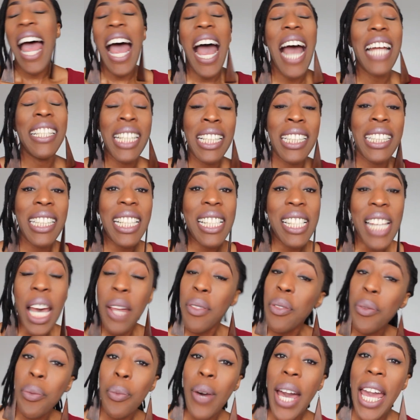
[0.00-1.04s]
And then the
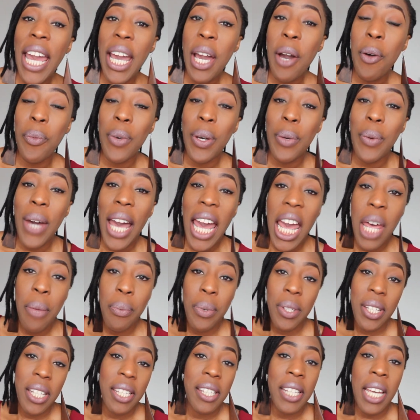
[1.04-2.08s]
10th way we were
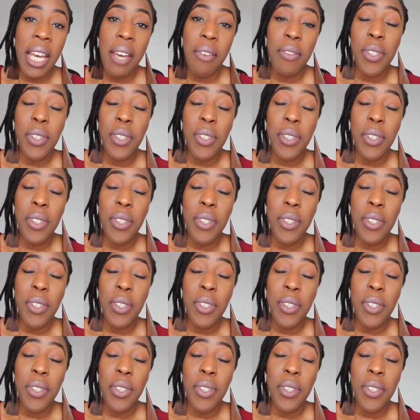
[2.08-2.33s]
able to save